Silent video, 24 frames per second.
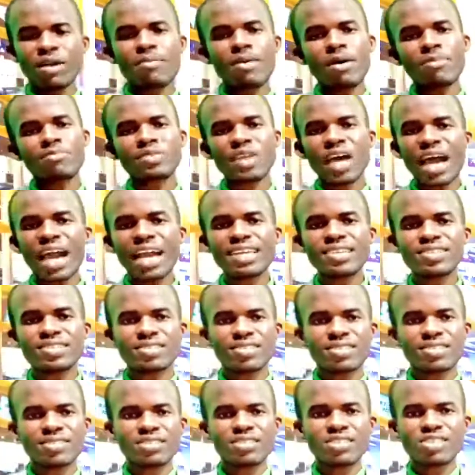baptized,
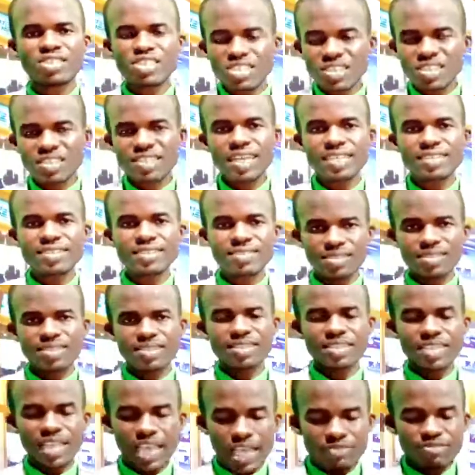Jesus
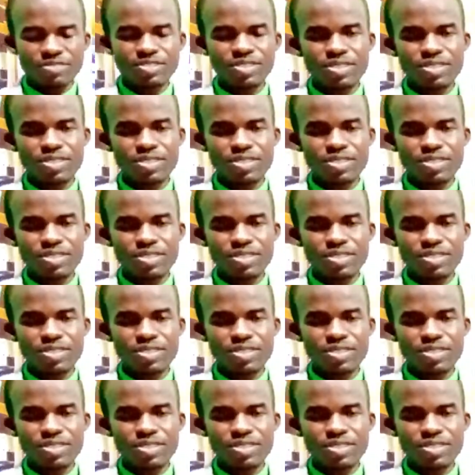saves